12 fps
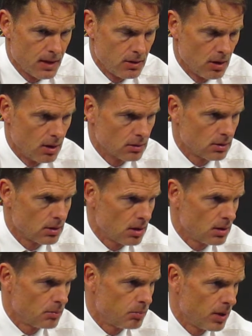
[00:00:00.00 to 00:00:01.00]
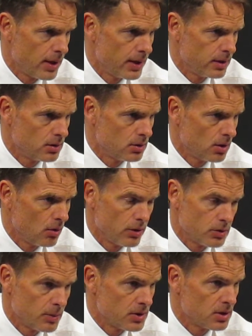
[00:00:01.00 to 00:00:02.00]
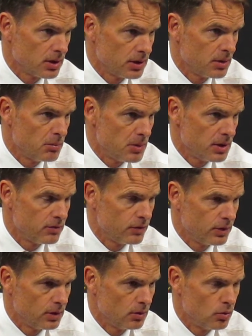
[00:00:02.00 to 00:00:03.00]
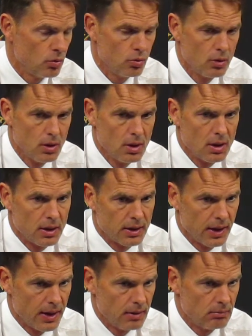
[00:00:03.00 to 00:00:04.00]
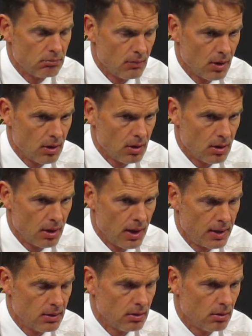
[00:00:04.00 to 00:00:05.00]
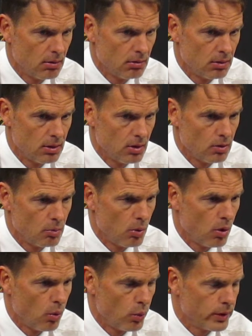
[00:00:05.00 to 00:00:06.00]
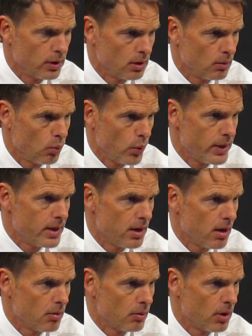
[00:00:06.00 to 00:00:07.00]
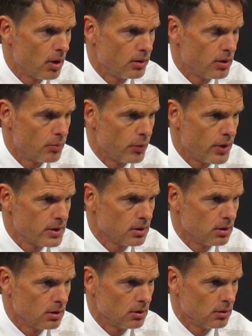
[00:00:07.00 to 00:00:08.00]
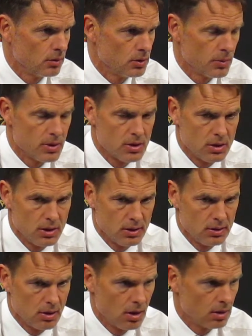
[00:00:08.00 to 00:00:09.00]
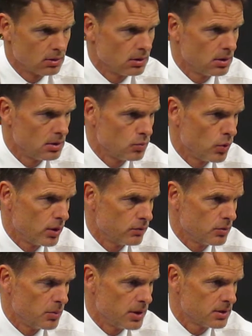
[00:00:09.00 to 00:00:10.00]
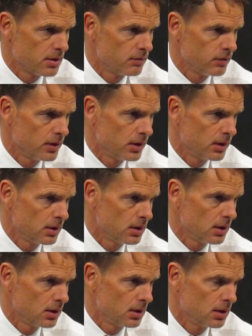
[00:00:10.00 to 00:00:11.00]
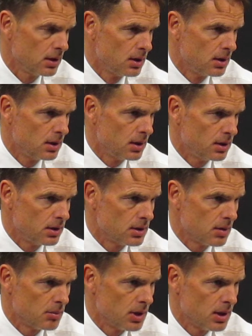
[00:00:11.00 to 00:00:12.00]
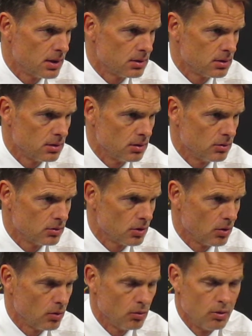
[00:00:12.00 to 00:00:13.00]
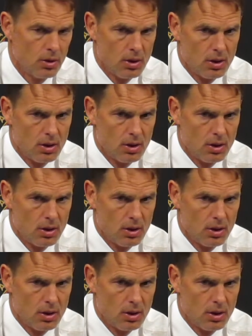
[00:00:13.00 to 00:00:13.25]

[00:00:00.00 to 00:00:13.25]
Jonathan are the players, you know, especially in the midfield, who can handle, you know, the ball with when they are under pressure. You know, especially Jonathan is one of the best, I think, in this MLS. You know, so.